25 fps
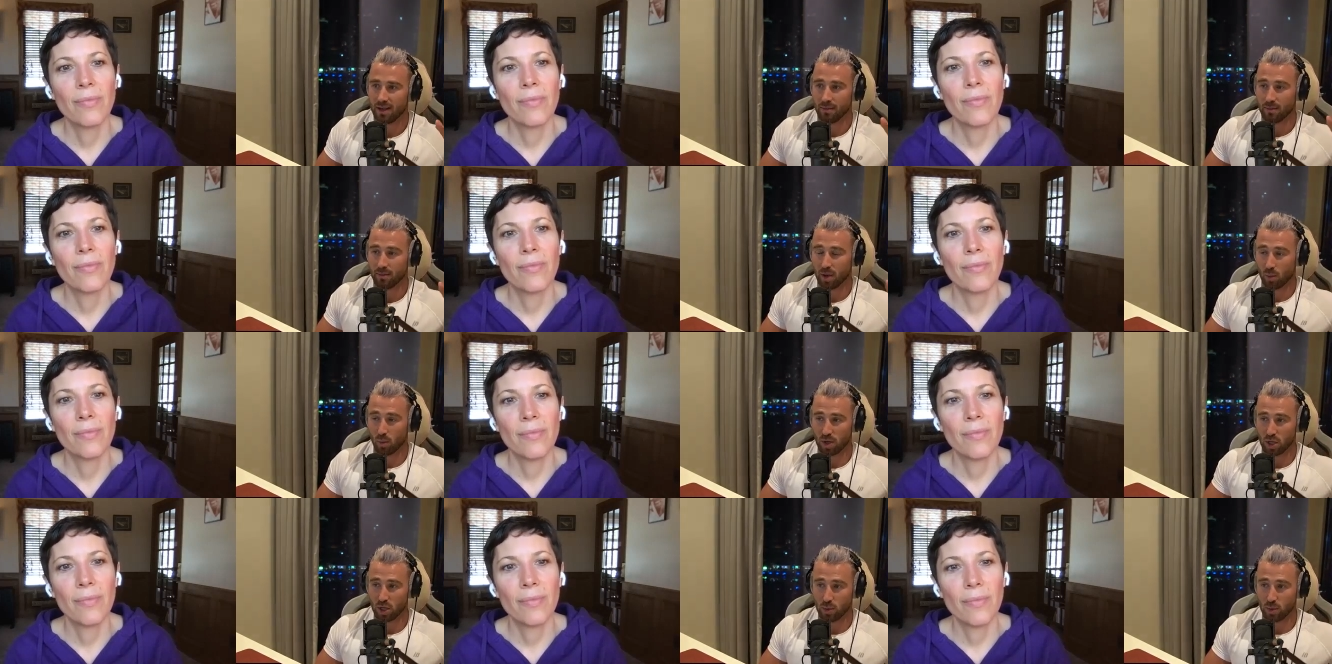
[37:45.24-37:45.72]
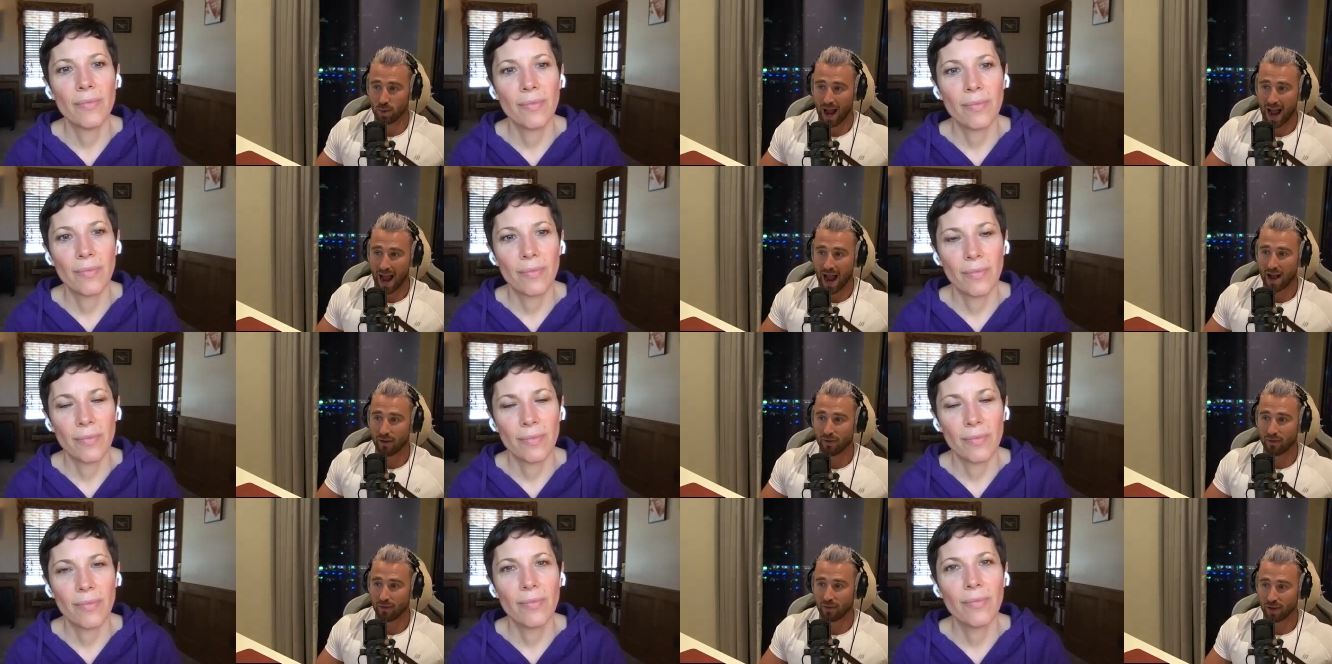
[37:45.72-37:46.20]
Speaker 1: But when you
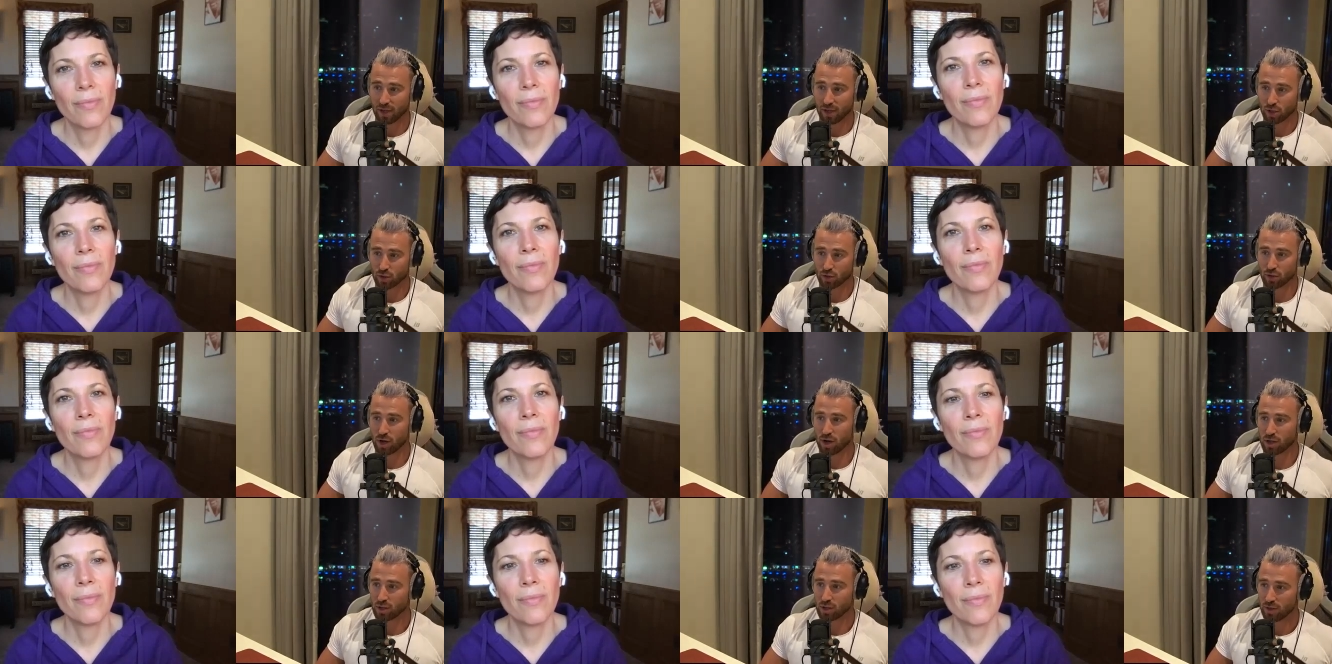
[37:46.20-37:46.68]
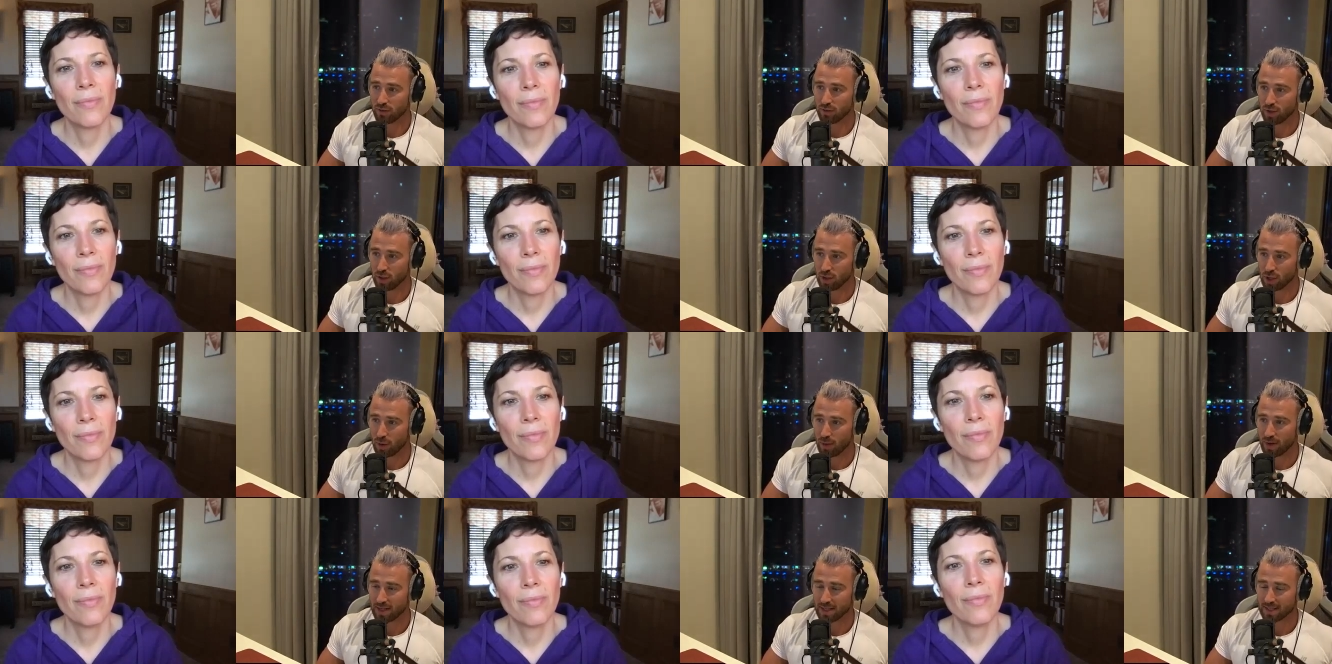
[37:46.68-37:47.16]
have a structure of
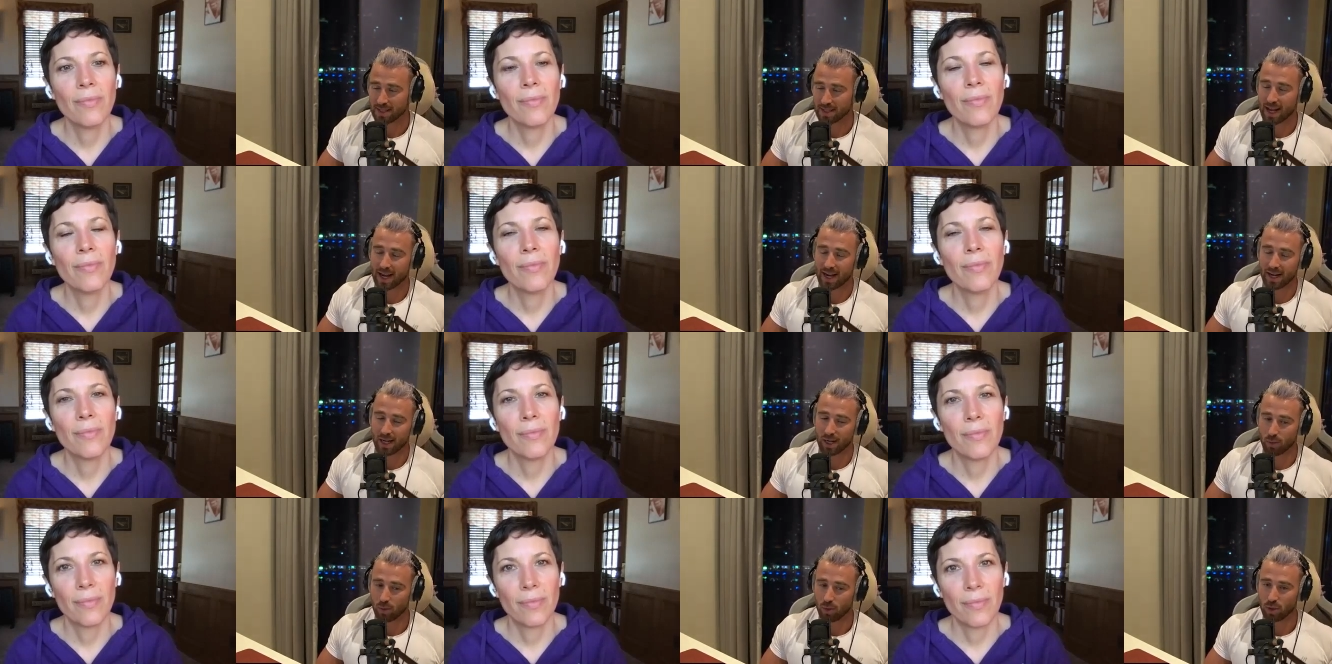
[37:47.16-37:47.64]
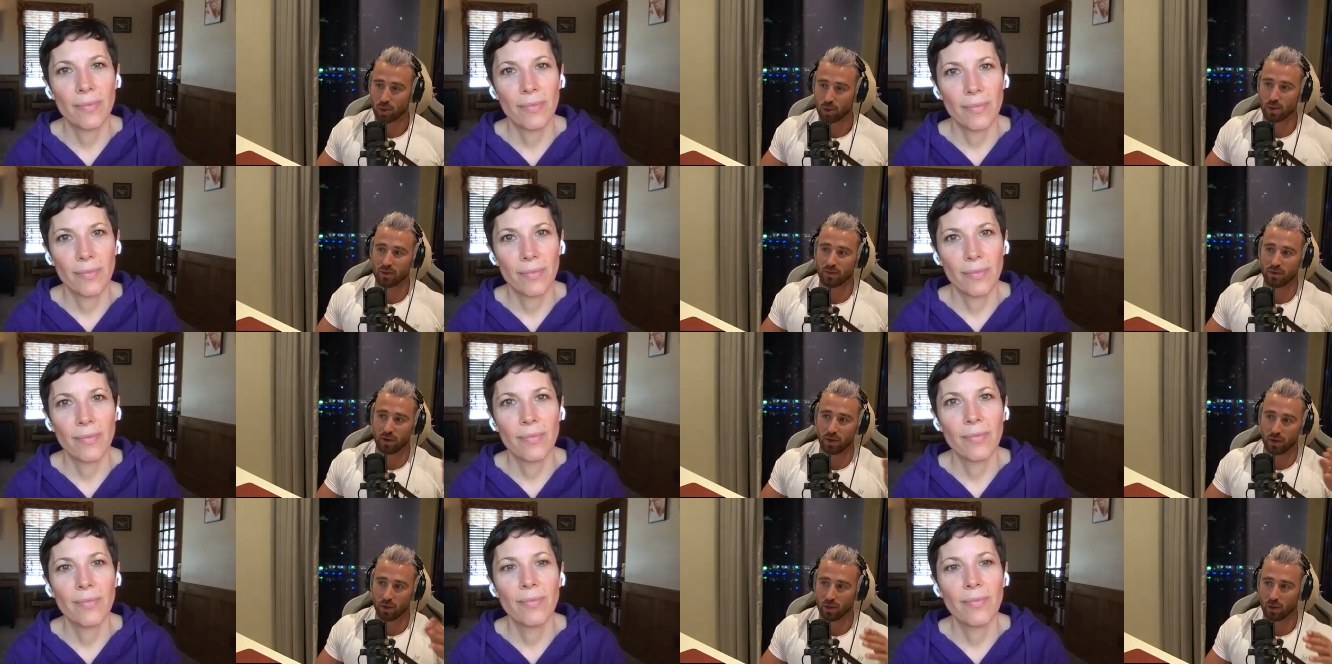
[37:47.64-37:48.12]
you know exactly what you
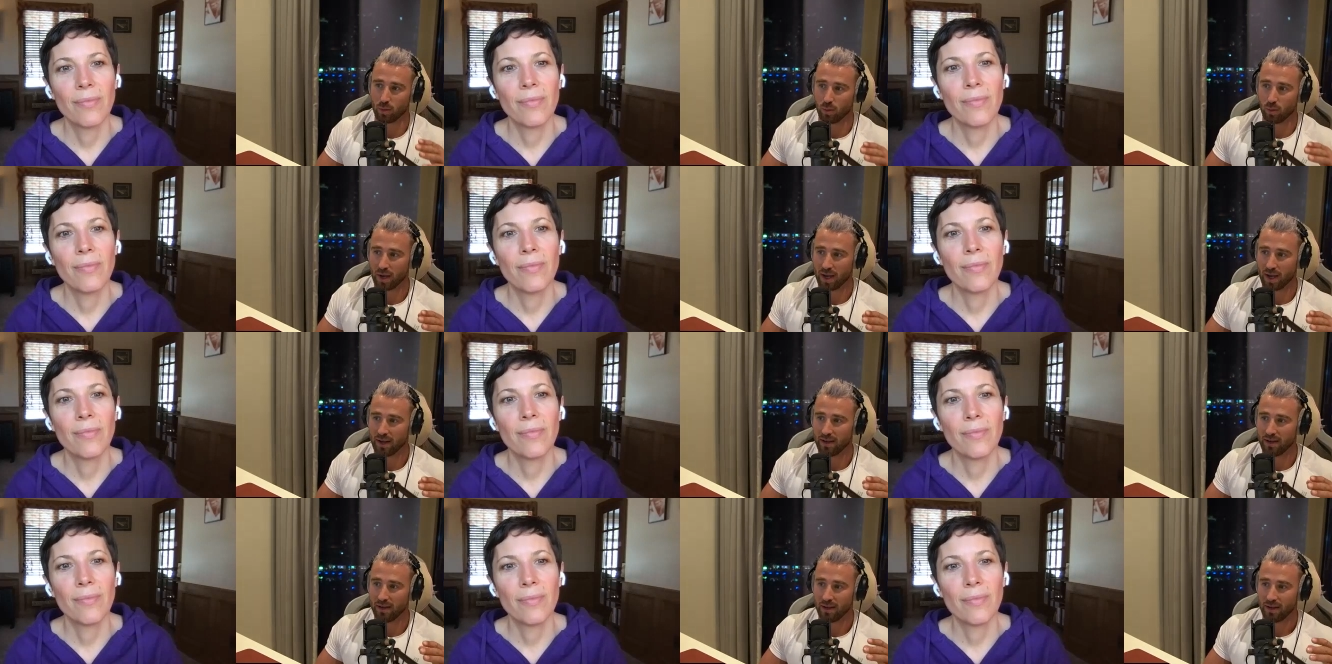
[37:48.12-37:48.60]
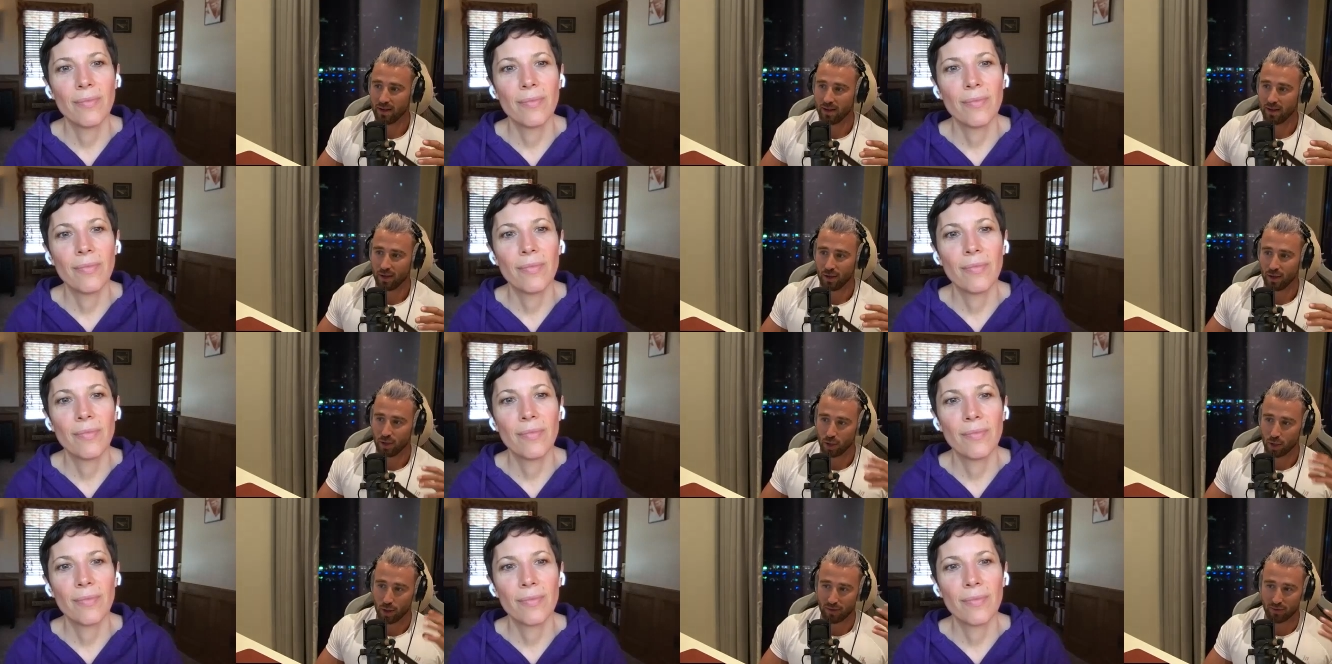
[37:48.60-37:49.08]
have to do and when,
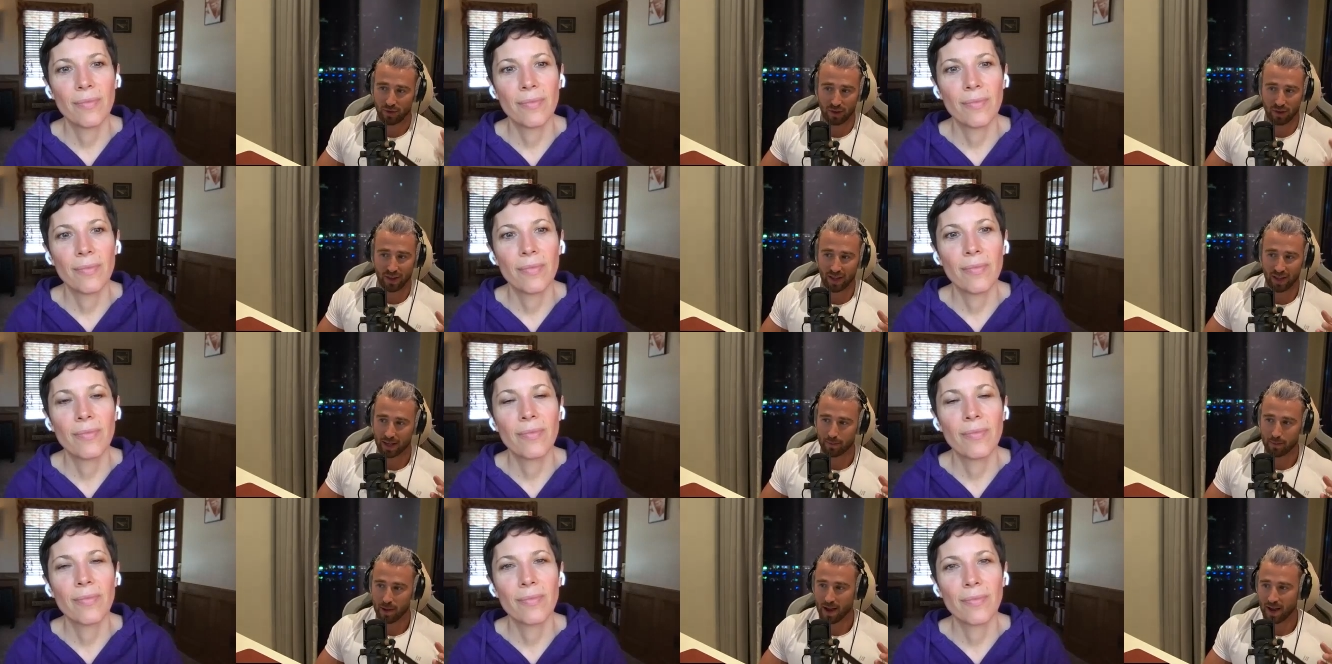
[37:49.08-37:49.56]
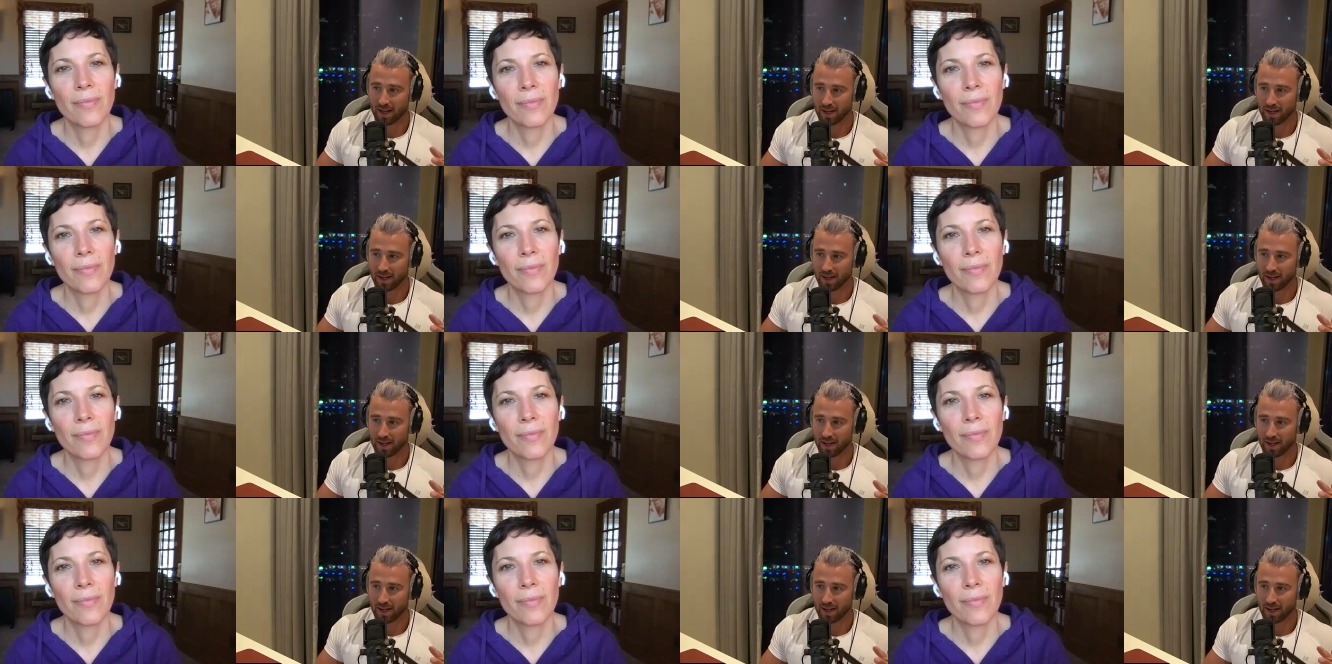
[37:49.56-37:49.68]
you don't have to think about